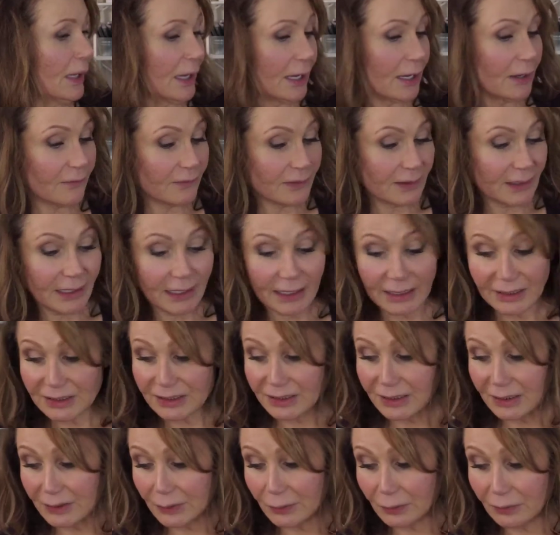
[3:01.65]
have the
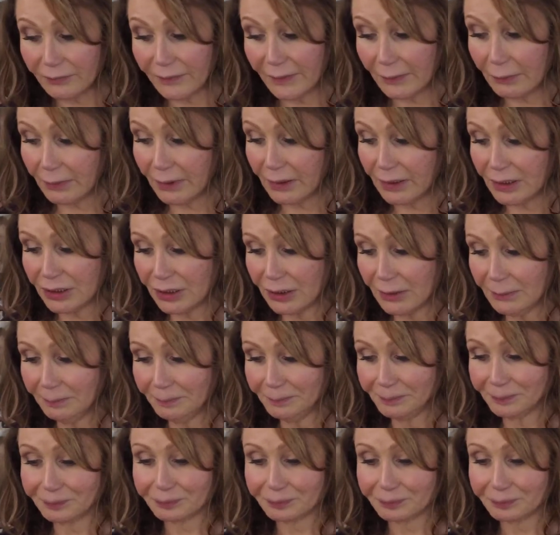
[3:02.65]
HD Dual Foundation.